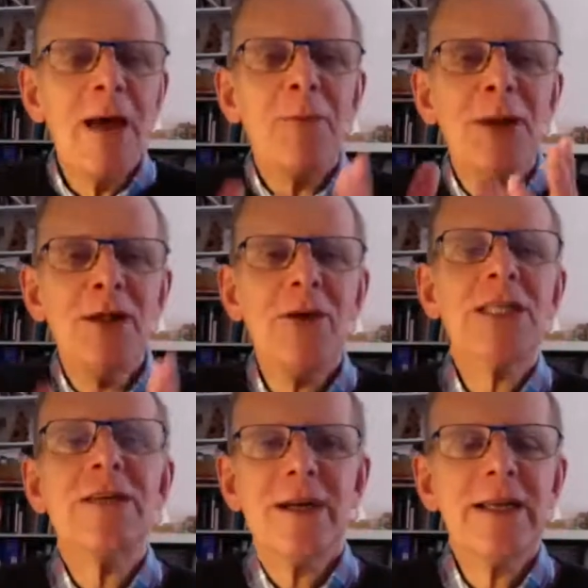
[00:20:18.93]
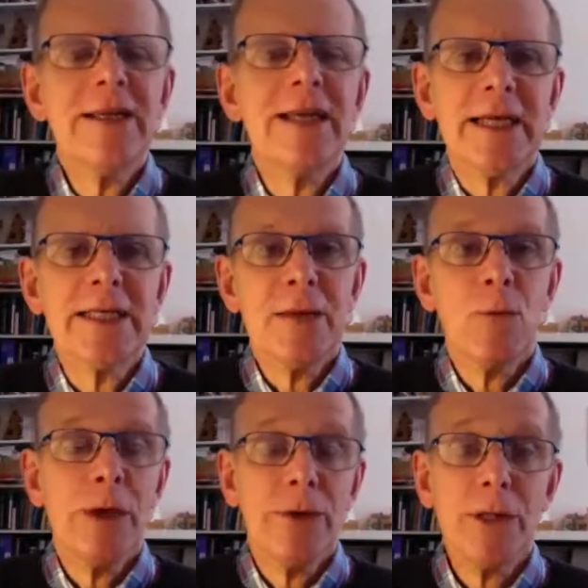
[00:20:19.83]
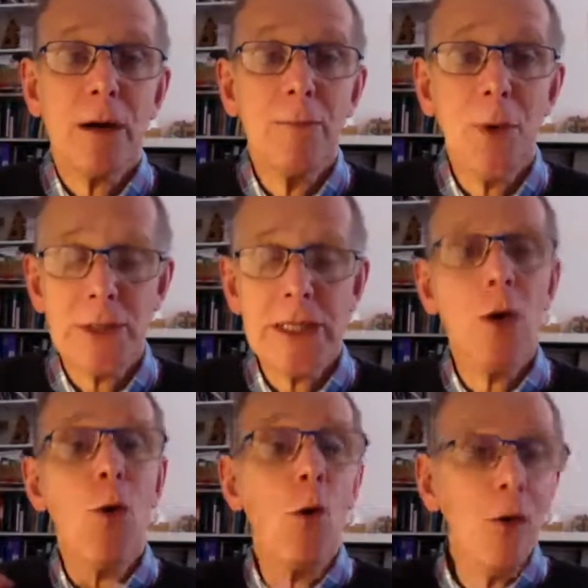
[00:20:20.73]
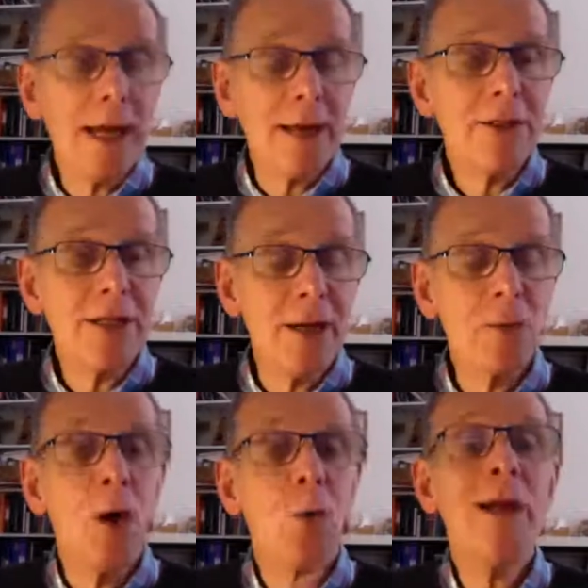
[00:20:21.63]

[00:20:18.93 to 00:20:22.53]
But lots of other things, whether it's our body or the outside world,